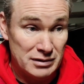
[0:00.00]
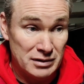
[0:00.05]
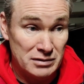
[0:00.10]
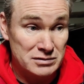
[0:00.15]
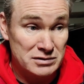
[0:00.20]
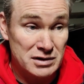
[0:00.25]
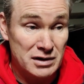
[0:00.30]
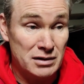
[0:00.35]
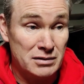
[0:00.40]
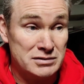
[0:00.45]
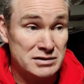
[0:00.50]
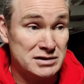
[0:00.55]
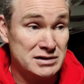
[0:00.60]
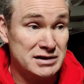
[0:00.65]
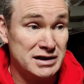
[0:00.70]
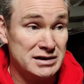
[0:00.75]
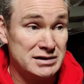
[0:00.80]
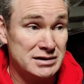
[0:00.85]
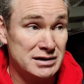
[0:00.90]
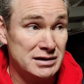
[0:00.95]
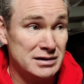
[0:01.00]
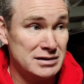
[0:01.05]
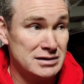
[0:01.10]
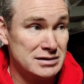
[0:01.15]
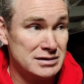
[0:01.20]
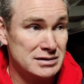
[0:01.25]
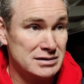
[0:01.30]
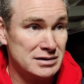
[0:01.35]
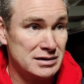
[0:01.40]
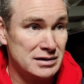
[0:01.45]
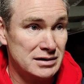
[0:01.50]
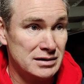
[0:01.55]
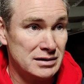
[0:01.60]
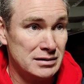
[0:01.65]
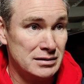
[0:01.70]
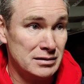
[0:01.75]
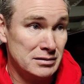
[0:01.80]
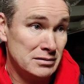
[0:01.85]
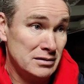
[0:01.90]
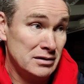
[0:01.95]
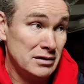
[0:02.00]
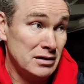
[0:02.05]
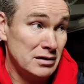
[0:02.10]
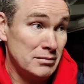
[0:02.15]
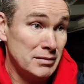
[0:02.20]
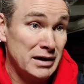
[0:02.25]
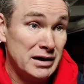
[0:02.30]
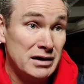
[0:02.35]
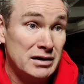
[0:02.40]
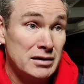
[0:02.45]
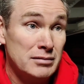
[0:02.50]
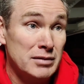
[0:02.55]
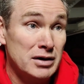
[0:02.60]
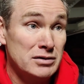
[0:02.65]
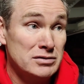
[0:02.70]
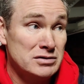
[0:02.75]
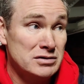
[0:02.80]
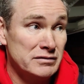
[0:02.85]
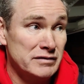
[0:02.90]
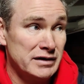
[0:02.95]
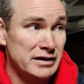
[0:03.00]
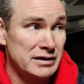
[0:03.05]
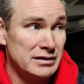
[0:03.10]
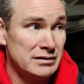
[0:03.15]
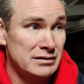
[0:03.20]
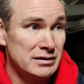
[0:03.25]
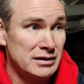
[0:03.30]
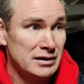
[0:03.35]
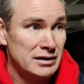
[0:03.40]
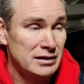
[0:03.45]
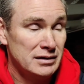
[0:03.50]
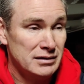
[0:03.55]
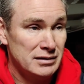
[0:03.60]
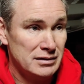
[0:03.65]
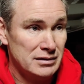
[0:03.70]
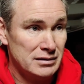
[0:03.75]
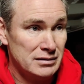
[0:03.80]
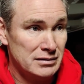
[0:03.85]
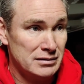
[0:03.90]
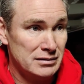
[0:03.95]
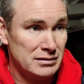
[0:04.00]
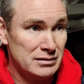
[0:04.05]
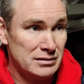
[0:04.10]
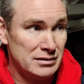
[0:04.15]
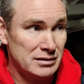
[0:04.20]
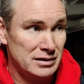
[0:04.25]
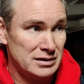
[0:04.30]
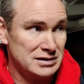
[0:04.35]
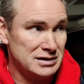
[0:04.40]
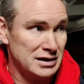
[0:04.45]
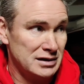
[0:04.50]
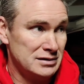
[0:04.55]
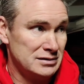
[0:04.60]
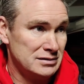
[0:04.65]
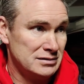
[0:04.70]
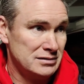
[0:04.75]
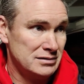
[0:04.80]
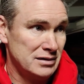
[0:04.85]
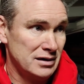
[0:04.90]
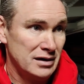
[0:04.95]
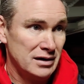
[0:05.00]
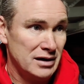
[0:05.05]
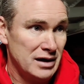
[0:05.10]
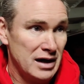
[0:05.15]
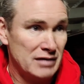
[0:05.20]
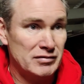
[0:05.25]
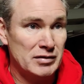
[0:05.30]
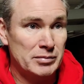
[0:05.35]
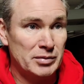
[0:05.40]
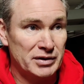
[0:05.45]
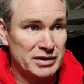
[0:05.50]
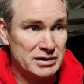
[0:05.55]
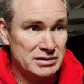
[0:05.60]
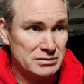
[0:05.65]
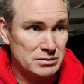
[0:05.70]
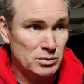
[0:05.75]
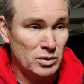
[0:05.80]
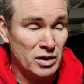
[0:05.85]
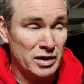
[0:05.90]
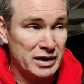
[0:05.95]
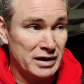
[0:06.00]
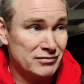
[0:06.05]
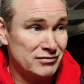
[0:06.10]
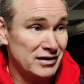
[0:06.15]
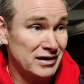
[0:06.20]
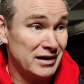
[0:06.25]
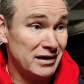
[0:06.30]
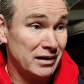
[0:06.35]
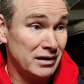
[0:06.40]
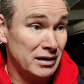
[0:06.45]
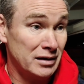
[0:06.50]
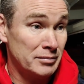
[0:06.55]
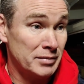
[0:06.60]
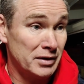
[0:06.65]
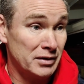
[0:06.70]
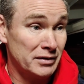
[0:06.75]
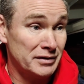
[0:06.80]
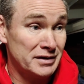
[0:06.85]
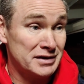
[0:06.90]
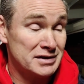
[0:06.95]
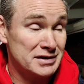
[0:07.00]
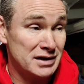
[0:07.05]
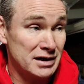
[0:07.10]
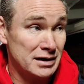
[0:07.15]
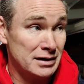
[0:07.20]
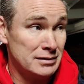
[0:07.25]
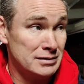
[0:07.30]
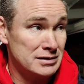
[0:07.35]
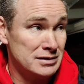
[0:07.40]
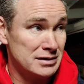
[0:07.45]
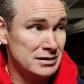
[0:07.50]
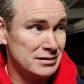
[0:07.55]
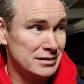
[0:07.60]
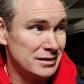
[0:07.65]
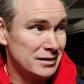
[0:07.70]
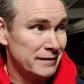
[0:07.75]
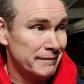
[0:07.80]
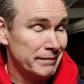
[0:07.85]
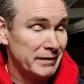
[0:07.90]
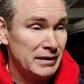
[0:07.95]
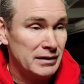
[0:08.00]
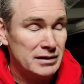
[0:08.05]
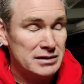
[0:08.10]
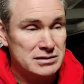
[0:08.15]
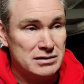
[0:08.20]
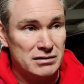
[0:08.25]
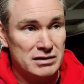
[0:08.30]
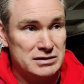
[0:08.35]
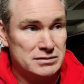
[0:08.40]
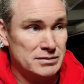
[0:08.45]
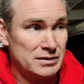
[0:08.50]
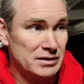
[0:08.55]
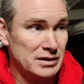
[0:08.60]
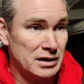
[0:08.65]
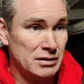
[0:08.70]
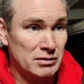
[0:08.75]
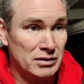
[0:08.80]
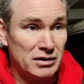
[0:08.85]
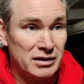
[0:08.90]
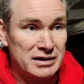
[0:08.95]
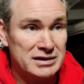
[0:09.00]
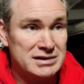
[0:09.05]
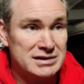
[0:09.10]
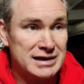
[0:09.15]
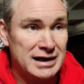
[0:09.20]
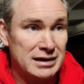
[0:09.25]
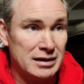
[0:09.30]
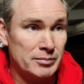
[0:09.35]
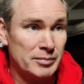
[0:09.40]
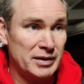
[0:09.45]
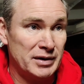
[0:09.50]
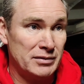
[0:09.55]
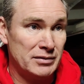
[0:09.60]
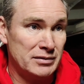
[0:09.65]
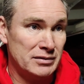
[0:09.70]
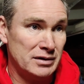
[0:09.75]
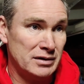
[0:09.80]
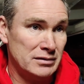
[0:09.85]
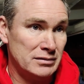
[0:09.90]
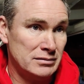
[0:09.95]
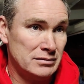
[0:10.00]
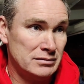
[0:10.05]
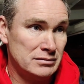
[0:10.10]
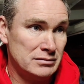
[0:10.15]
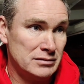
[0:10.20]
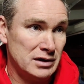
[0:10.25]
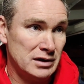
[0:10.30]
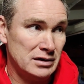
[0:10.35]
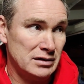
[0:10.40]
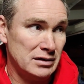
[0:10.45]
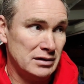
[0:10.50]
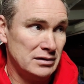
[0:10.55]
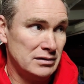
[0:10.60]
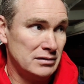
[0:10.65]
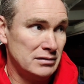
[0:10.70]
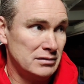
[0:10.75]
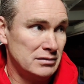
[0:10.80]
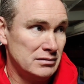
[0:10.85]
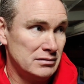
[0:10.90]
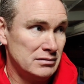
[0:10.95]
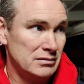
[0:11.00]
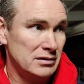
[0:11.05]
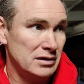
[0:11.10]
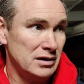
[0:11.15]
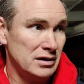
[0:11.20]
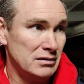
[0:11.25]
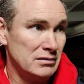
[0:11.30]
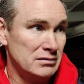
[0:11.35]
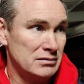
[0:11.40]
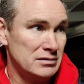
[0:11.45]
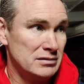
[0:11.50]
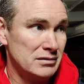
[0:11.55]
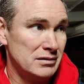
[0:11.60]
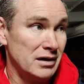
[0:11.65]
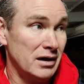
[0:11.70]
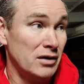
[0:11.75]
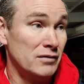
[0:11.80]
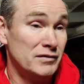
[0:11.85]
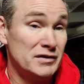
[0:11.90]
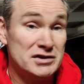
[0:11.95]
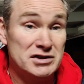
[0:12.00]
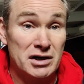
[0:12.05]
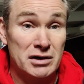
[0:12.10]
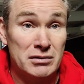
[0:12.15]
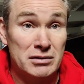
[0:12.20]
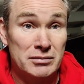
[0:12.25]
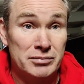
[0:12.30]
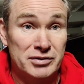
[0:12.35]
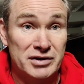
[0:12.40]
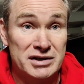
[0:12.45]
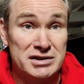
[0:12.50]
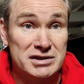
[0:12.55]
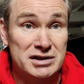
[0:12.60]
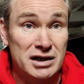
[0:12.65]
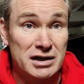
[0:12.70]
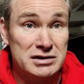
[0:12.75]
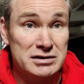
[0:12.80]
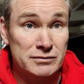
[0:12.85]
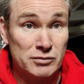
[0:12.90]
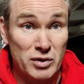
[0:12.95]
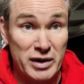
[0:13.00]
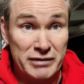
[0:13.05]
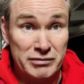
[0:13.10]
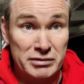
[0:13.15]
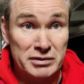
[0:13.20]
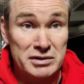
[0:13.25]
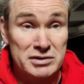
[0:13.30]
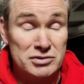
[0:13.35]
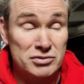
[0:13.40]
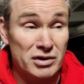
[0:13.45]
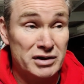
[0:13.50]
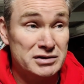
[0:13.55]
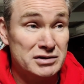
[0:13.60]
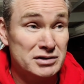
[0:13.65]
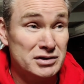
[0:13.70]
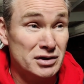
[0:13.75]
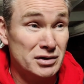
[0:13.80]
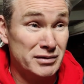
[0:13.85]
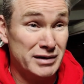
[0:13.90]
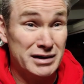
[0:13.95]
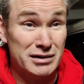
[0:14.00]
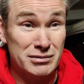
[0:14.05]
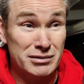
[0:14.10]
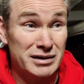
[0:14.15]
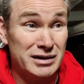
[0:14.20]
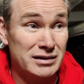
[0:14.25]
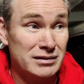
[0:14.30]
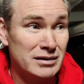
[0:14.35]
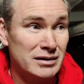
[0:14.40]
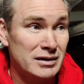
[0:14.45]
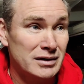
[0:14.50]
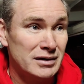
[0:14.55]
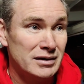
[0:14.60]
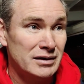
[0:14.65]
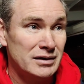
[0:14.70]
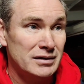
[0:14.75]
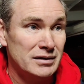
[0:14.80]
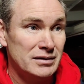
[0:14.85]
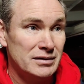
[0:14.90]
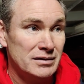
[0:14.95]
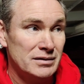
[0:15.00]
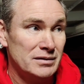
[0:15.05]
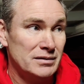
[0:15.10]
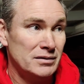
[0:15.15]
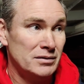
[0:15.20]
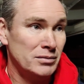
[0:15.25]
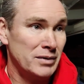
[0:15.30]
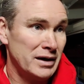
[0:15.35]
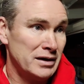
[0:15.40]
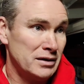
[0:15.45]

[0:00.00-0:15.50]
those girls assisting us, and making the most of it. And like I say, everybody's working really hard behind the scenes, and it's nice when I can stand up here and hopefully show an appreciation for what everybody's trying to do. Equally, the